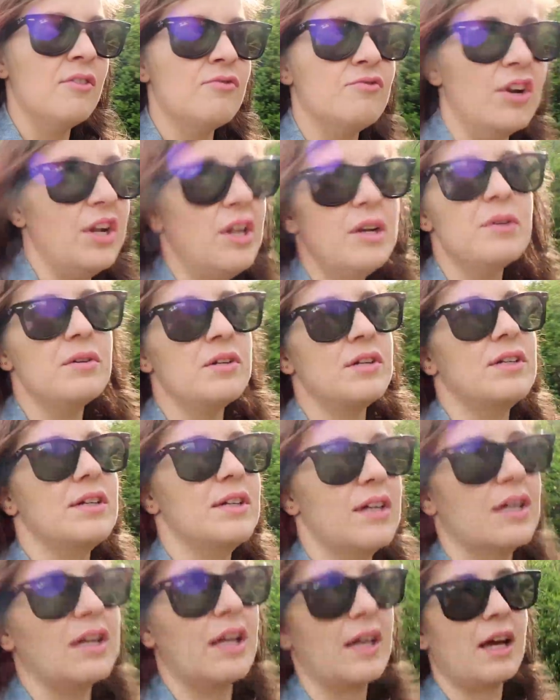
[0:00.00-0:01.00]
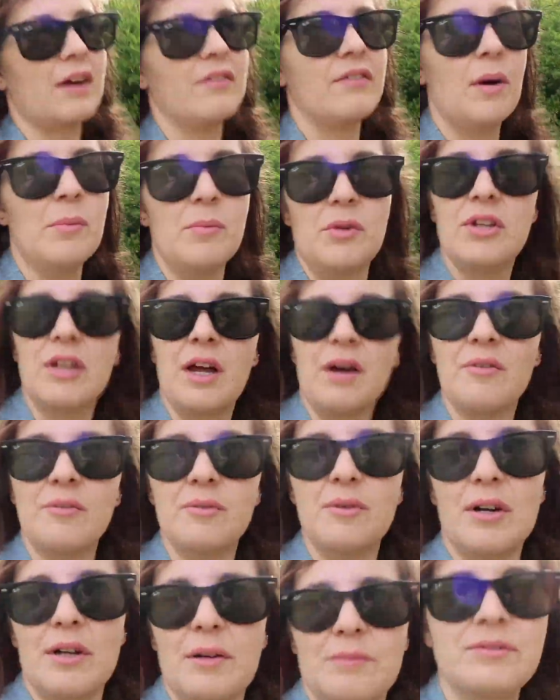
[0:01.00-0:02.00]
really, like I've come here
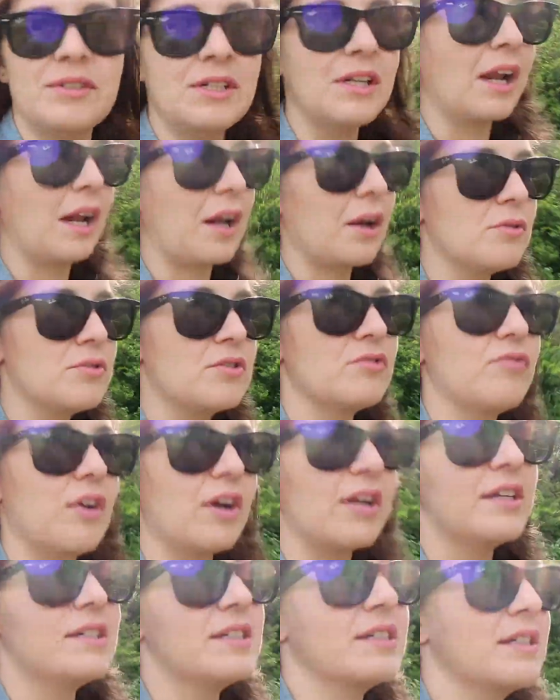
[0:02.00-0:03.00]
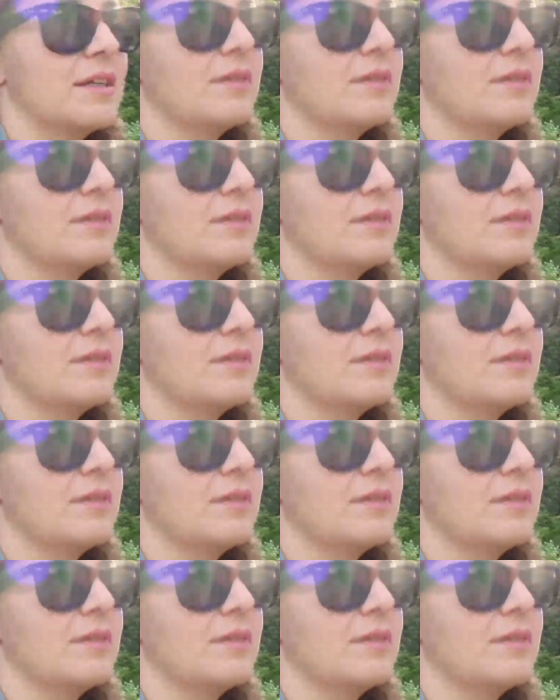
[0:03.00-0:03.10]
now and I've seen like loads of runners